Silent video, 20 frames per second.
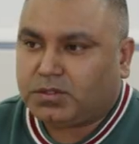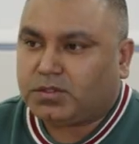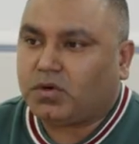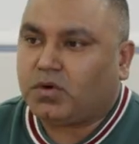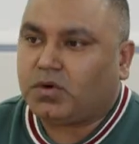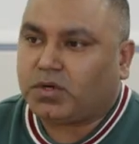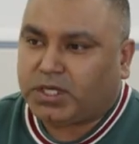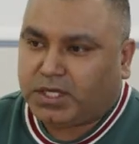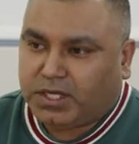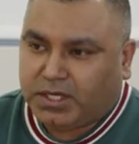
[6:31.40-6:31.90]

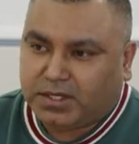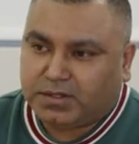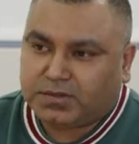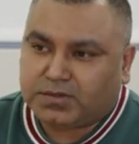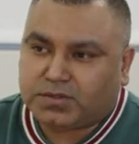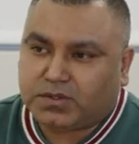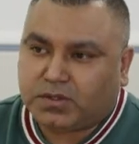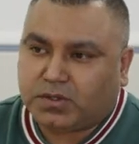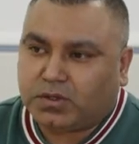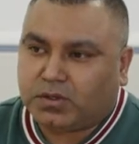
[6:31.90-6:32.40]
Okay,
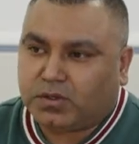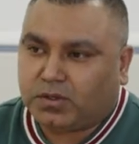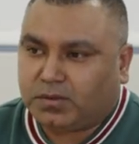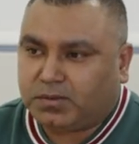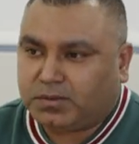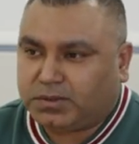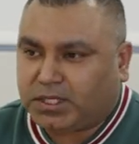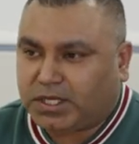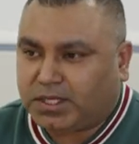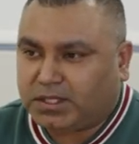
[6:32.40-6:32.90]

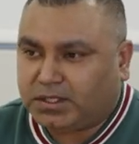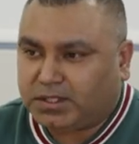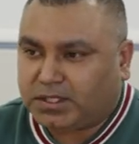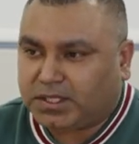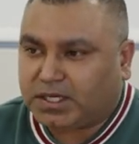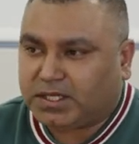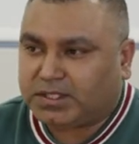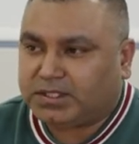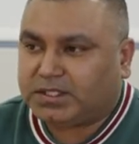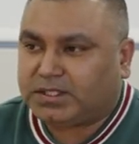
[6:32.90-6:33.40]
so then the
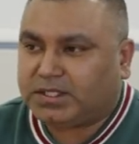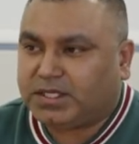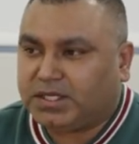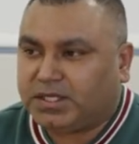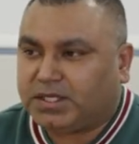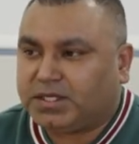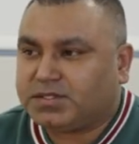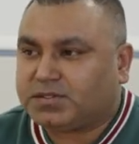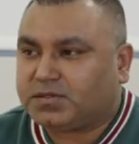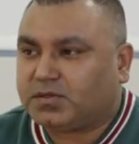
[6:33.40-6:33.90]
other
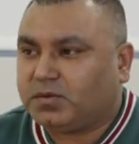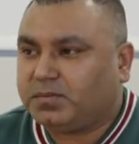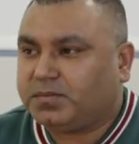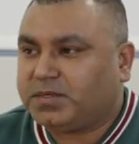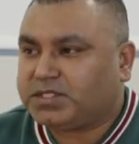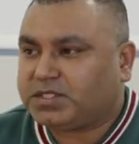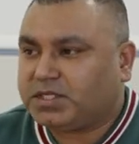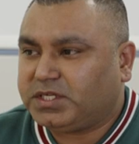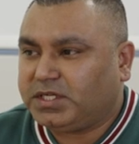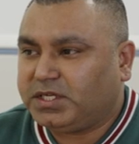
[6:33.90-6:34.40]
thing is,
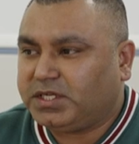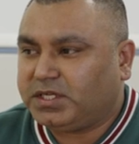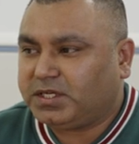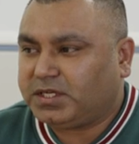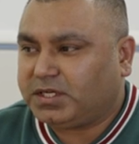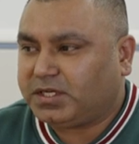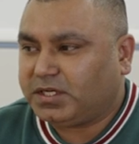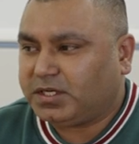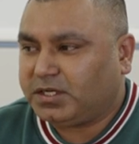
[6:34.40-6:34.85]
obviously,